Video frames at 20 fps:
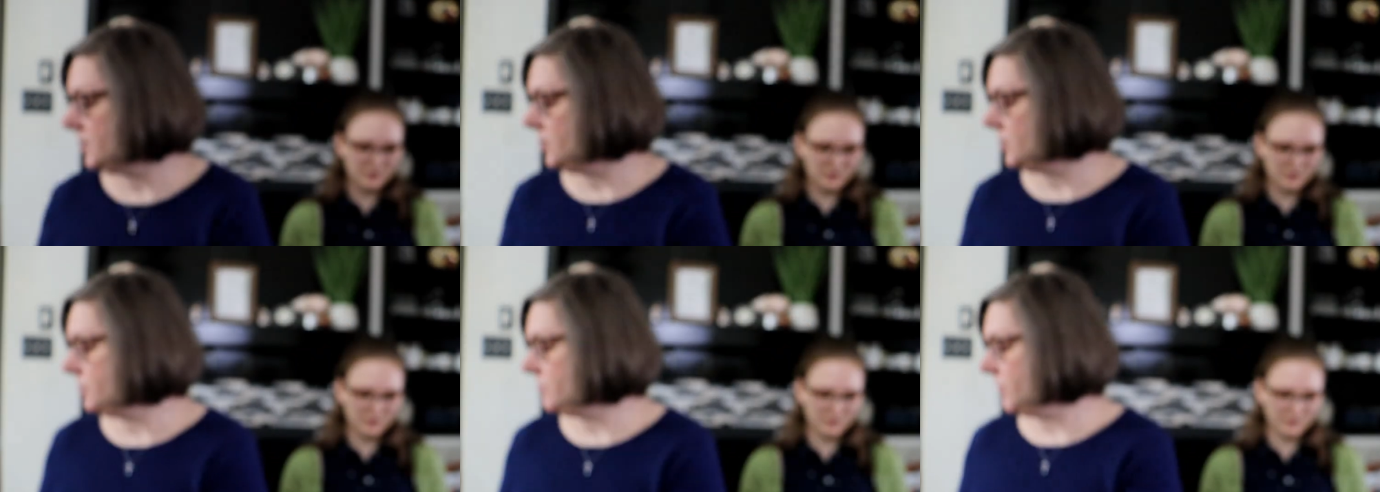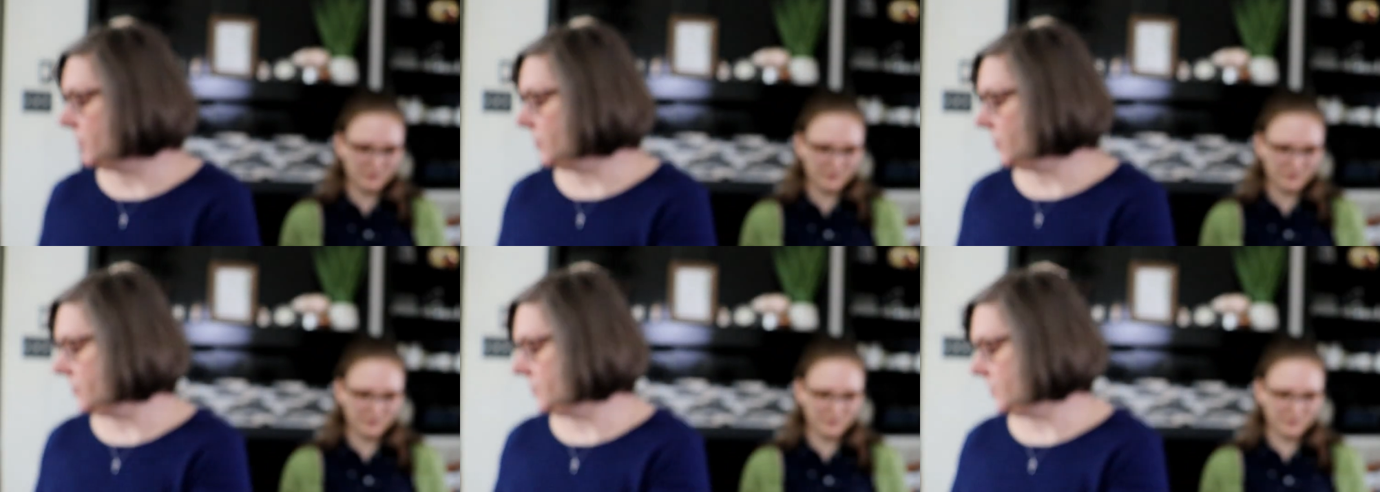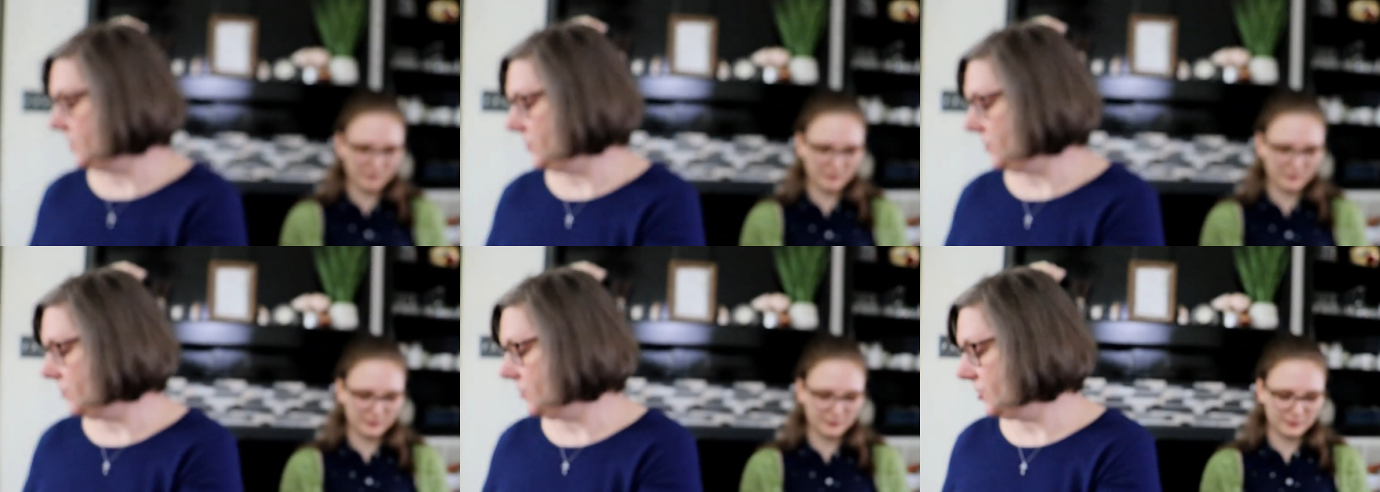Speaker 1: stitch
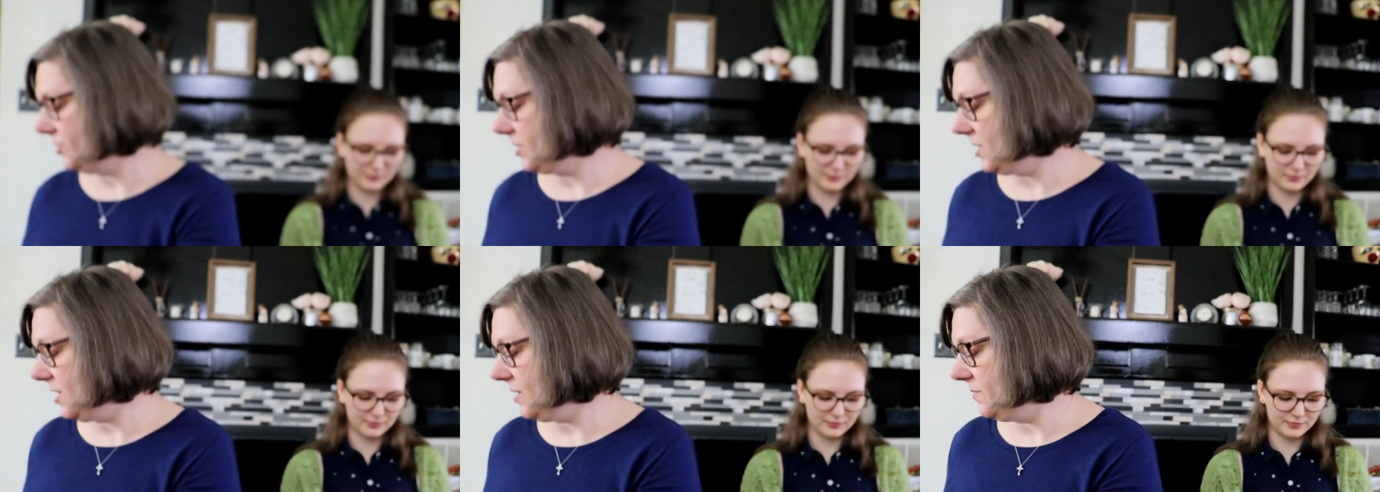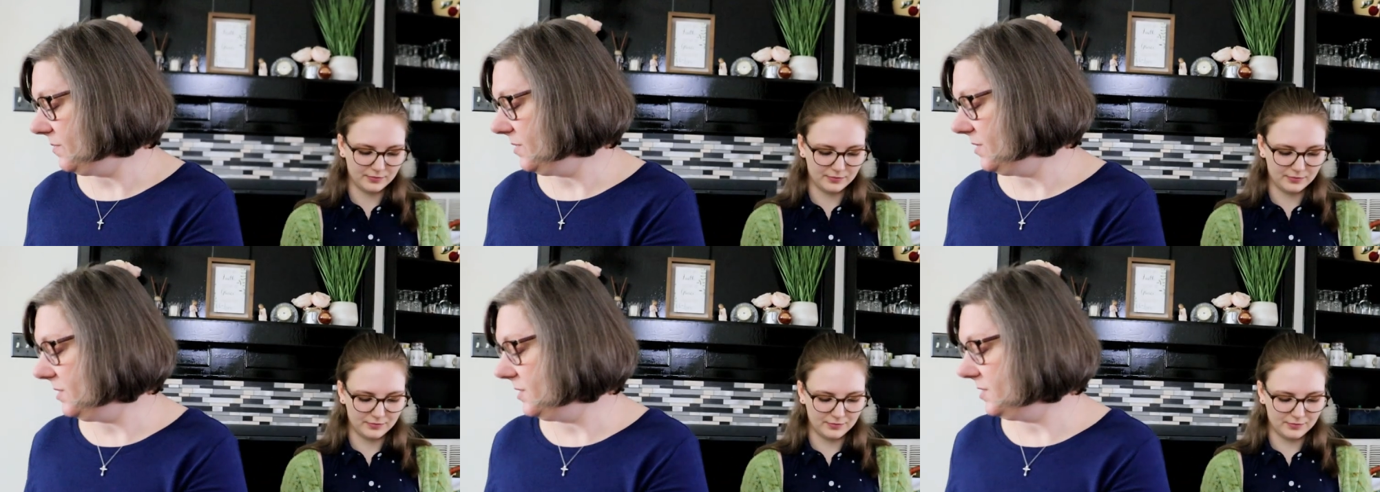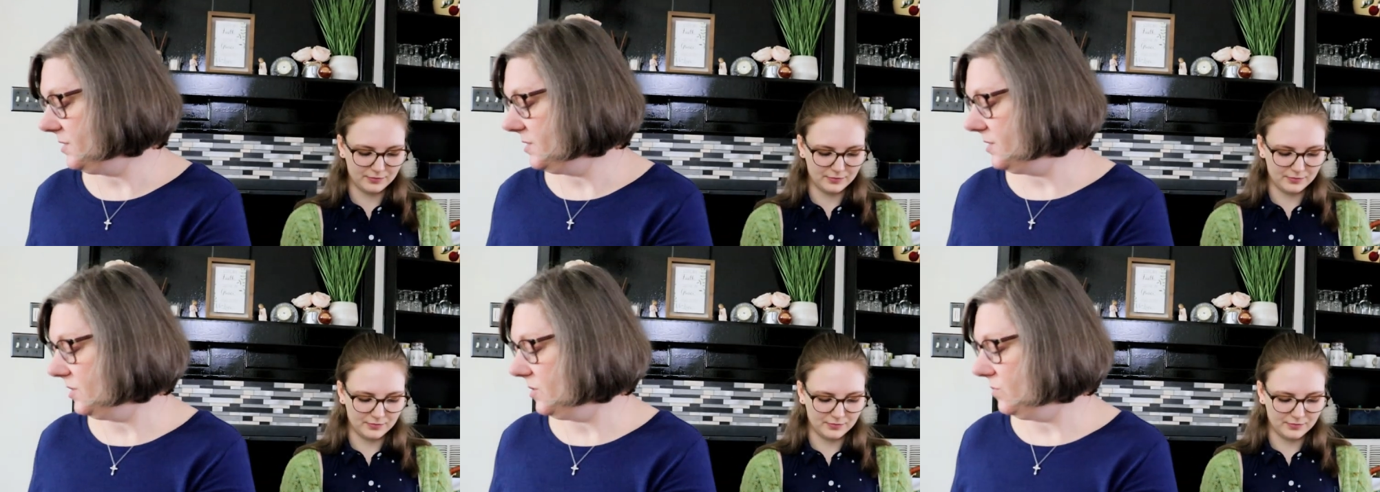markers in her shop, and
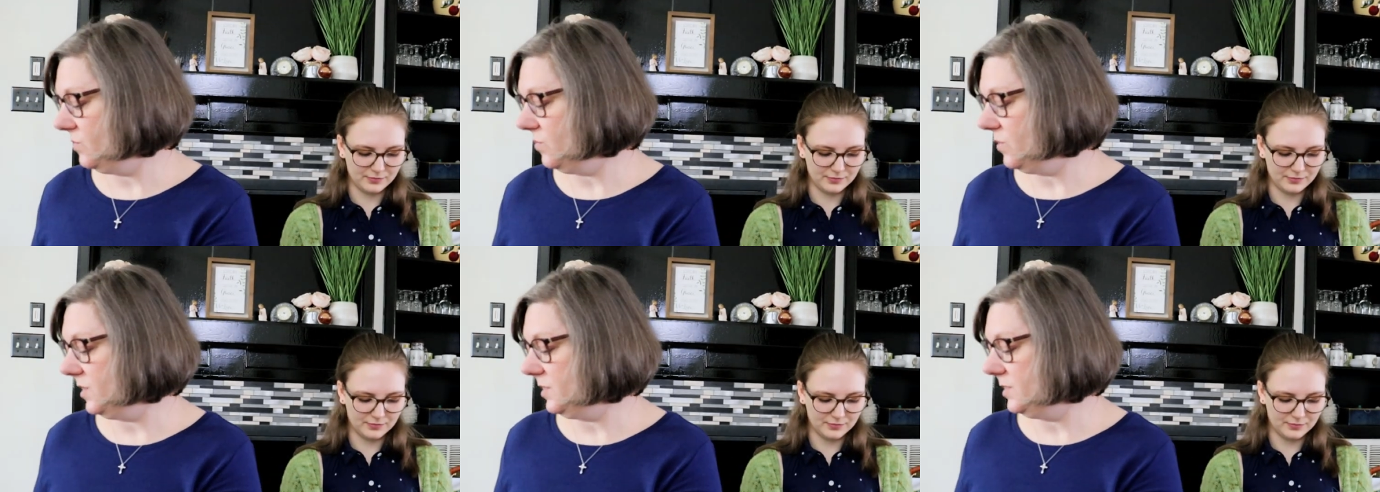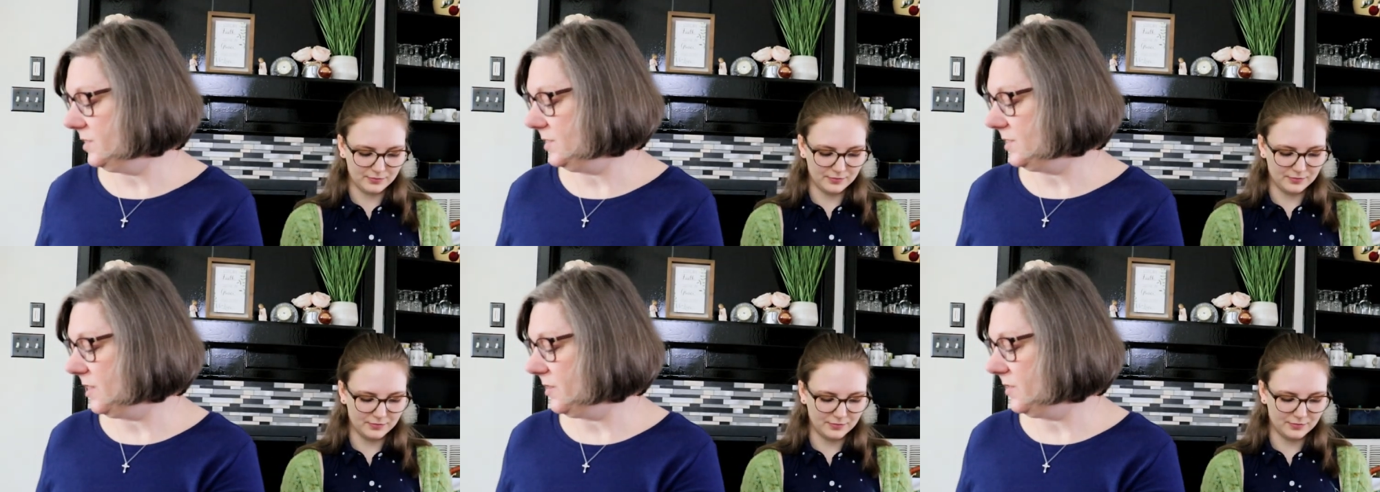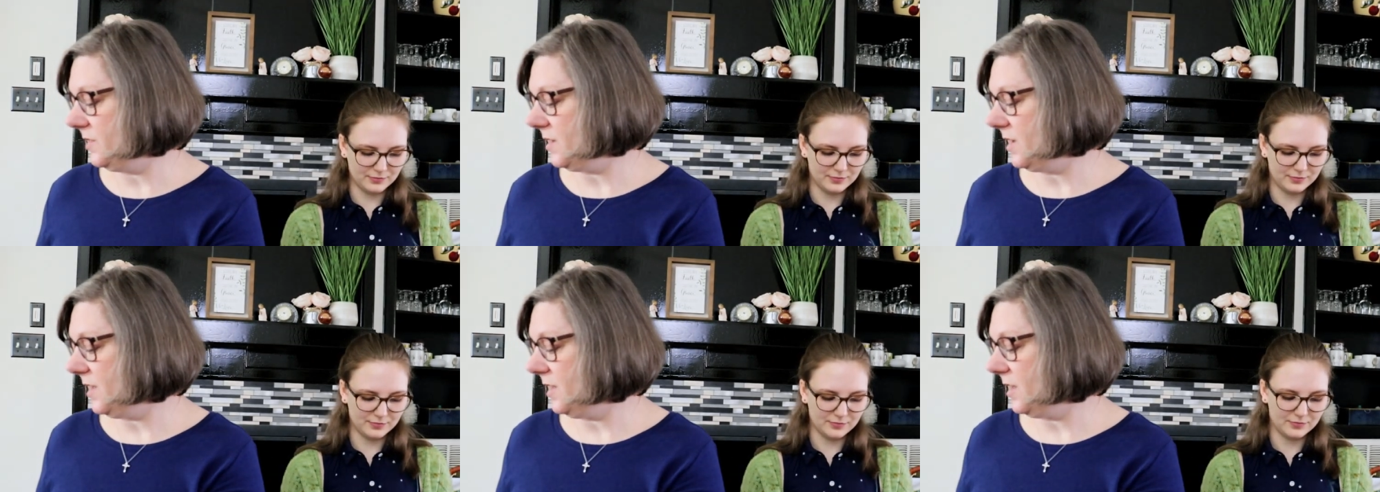this is the one
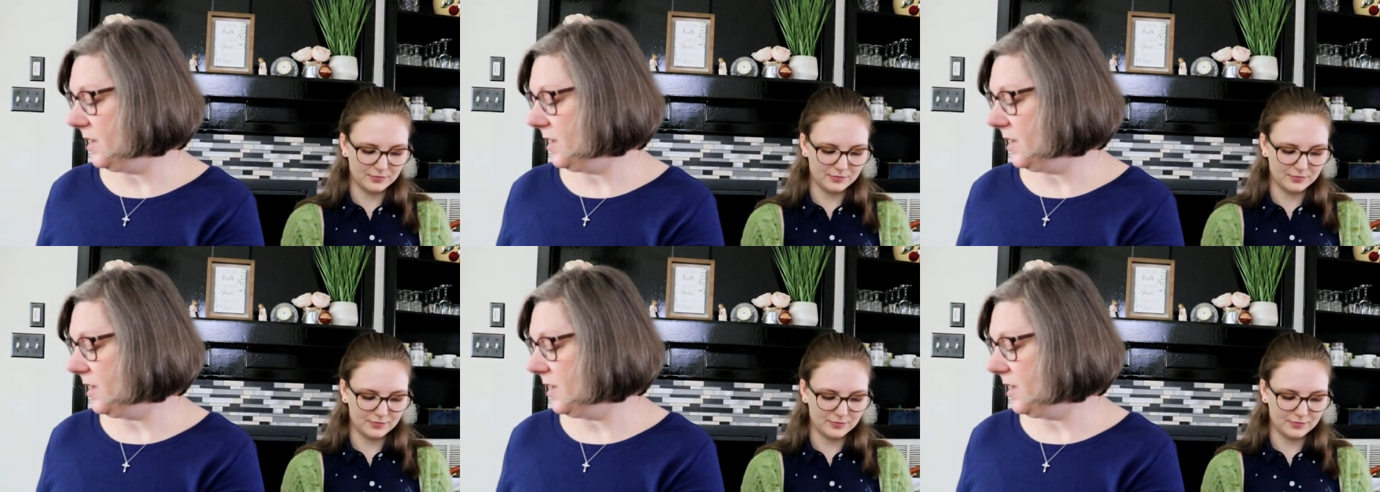set that